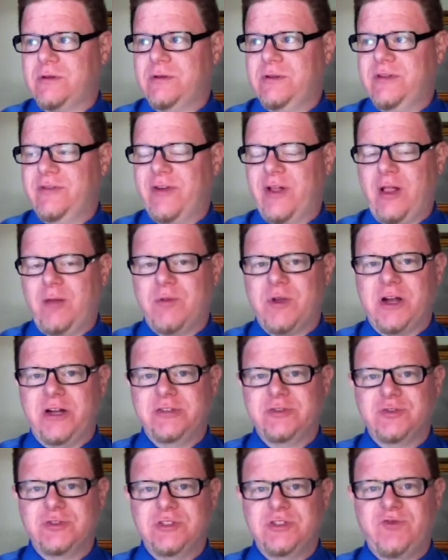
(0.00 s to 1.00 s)
developed
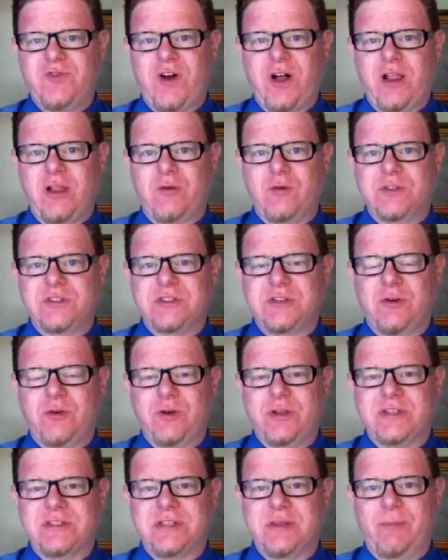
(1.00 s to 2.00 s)
countries follow what's
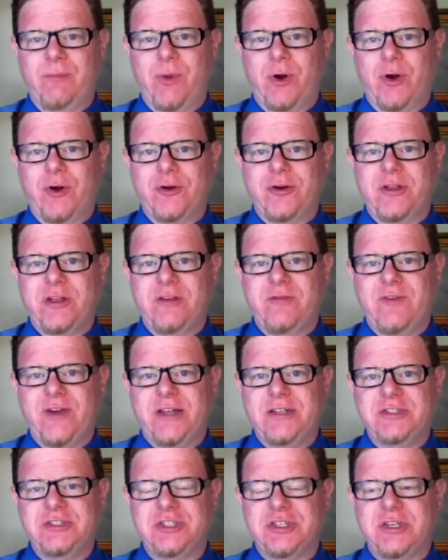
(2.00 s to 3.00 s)
known as the Berne
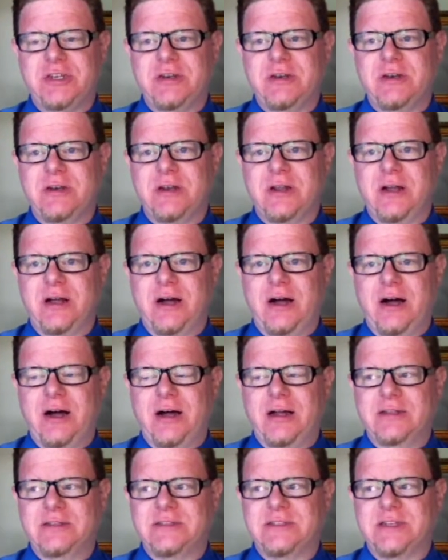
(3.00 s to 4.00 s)
Convention.
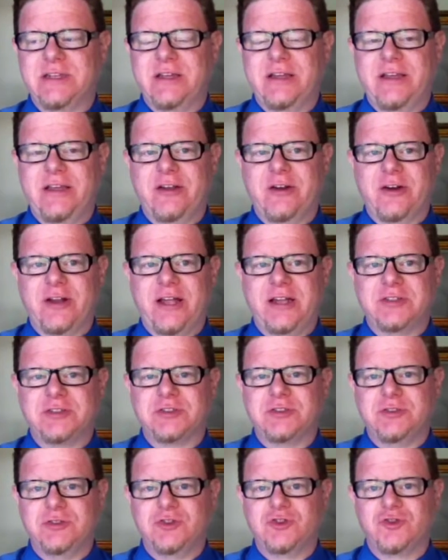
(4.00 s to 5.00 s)
It's an
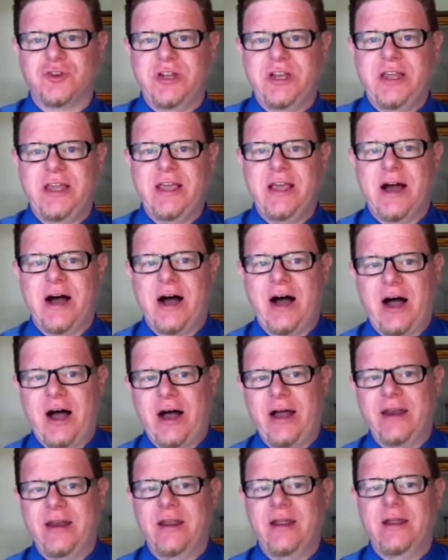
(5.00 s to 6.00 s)
international treaty
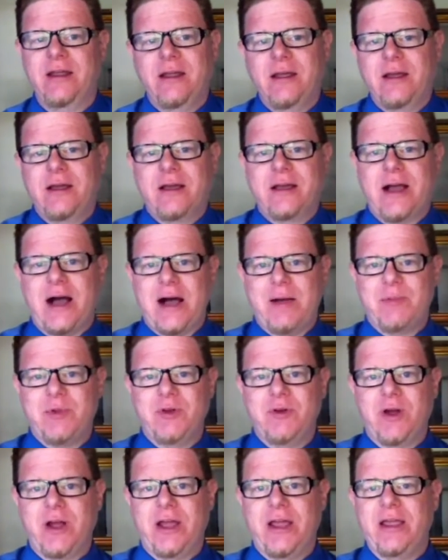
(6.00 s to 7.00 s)
on
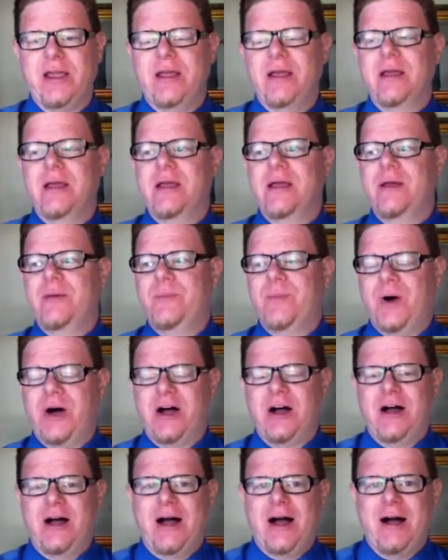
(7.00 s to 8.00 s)
copyright,
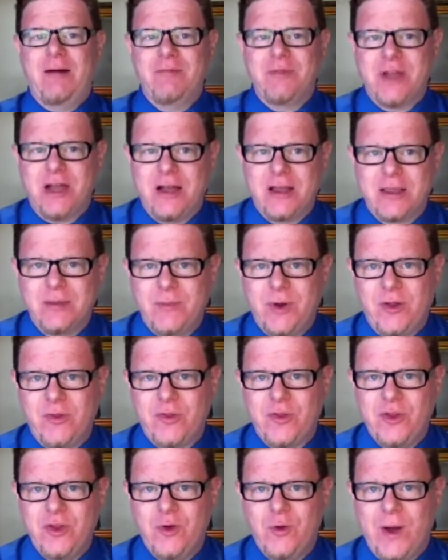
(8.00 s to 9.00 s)
but I'm talking about
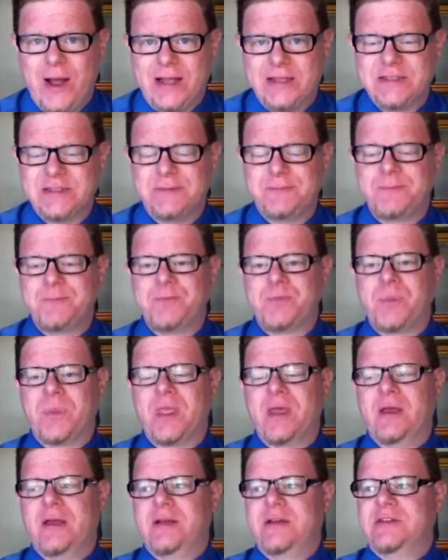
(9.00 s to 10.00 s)
the U.S.
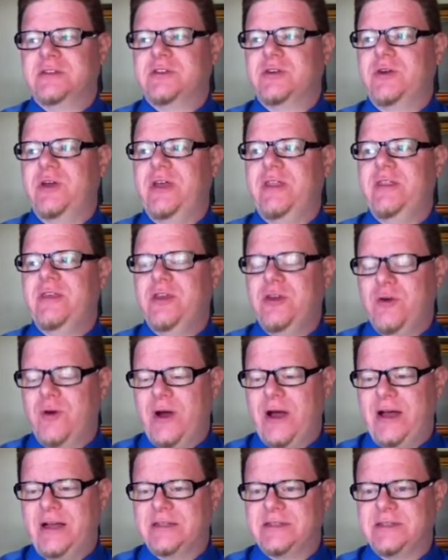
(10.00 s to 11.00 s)
So in the
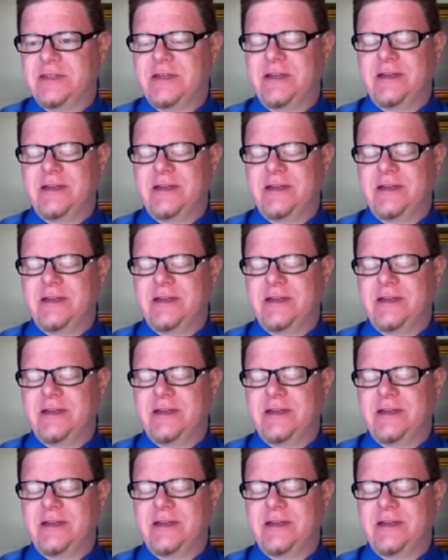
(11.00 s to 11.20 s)
U.S.,